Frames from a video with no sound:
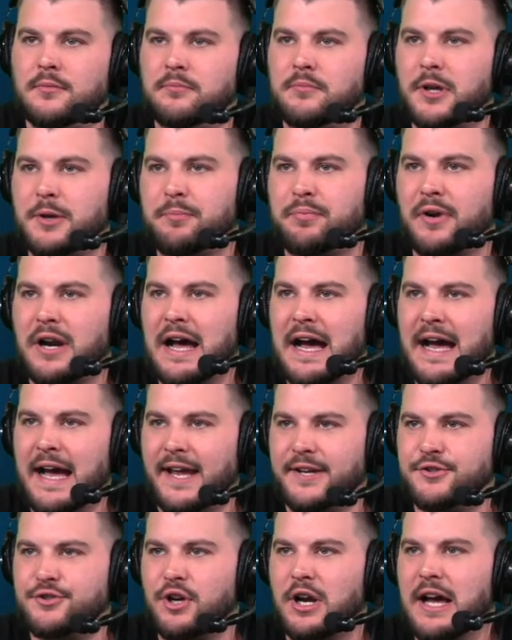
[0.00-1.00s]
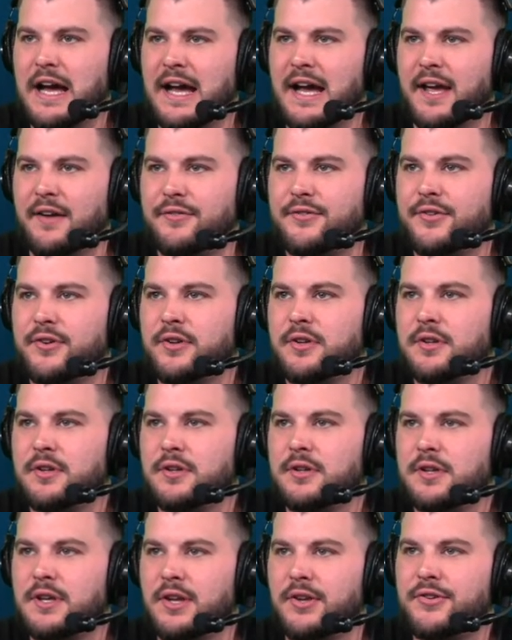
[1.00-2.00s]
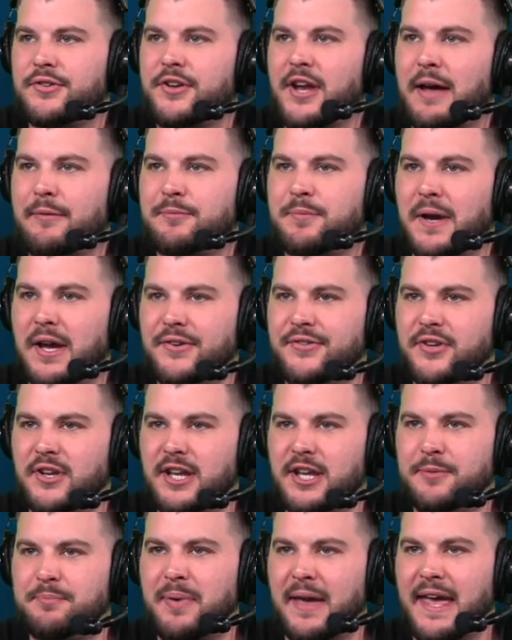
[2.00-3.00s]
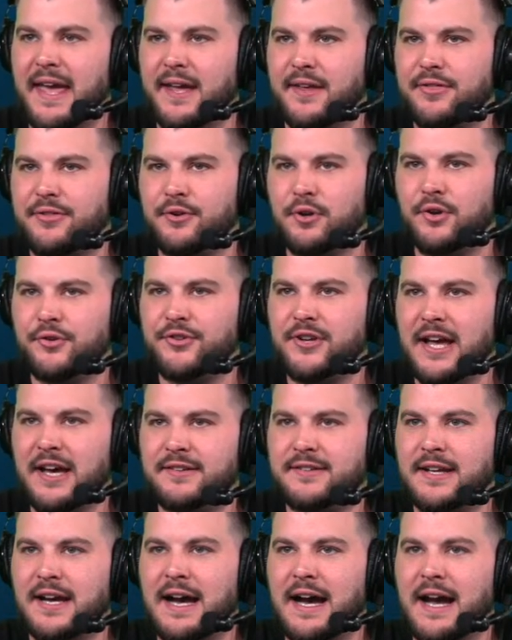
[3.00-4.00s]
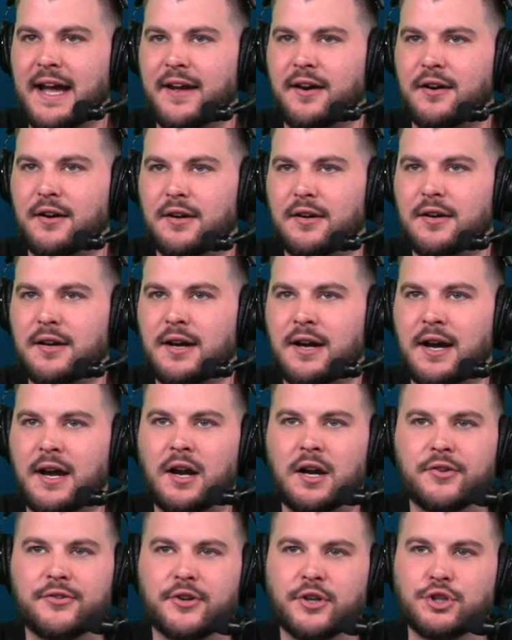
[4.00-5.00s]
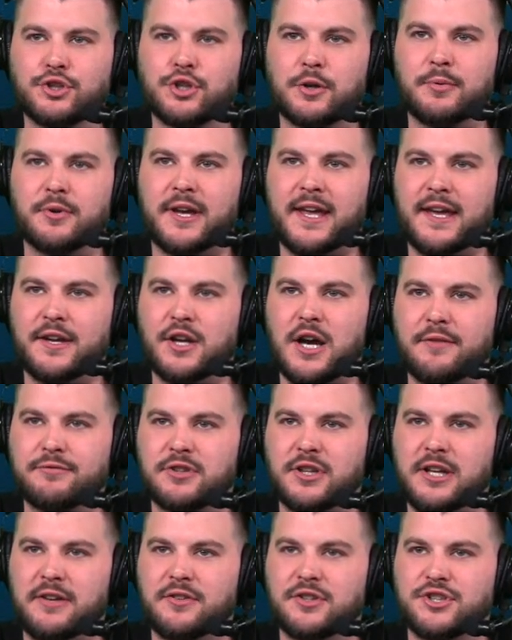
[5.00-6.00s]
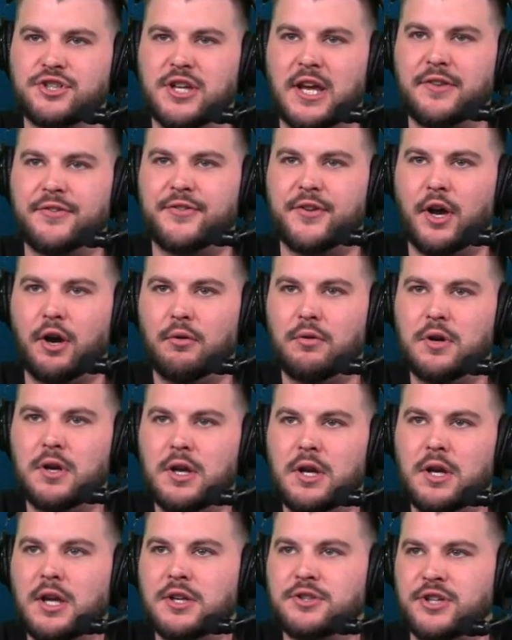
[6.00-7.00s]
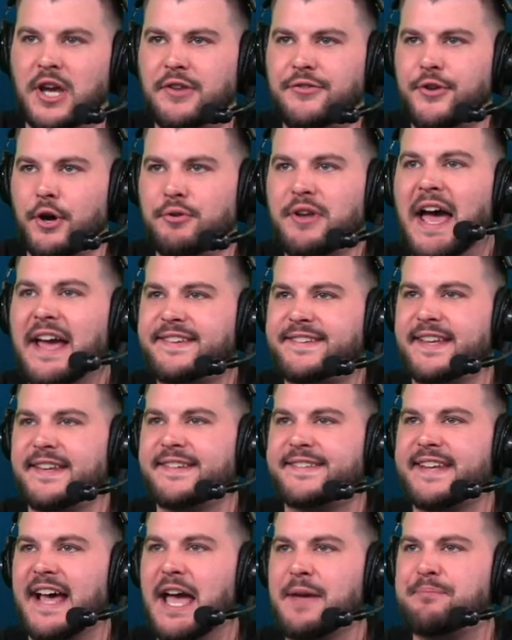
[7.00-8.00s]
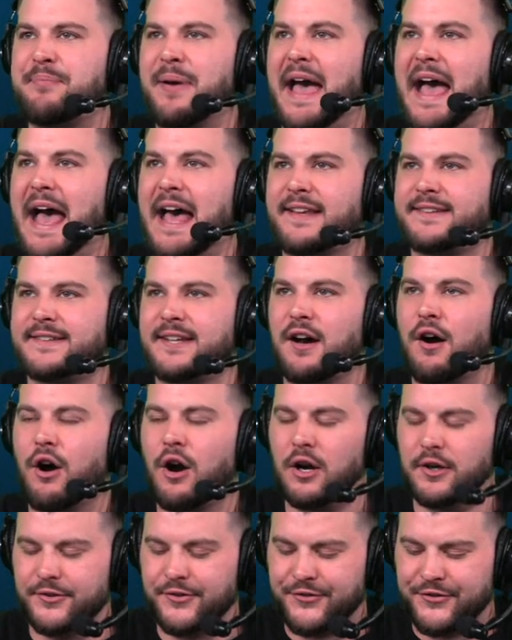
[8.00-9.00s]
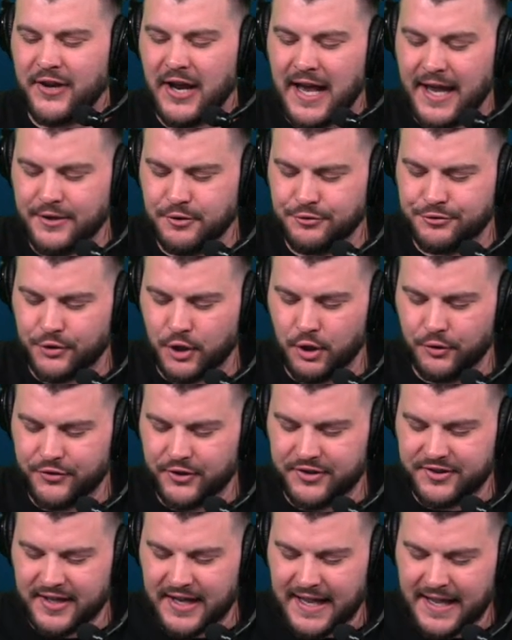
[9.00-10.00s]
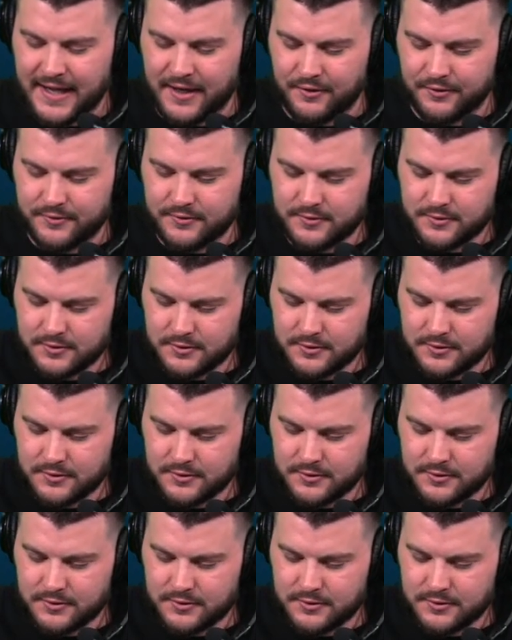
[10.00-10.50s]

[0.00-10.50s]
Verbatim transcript: McBride drives. Gets stopped by Saddiq Bey. Throws it out to Ihart. Ihart's going to dribble handoff to DiVincenzo. Genzo, nice inside pass to Hartenstein, who throws it down.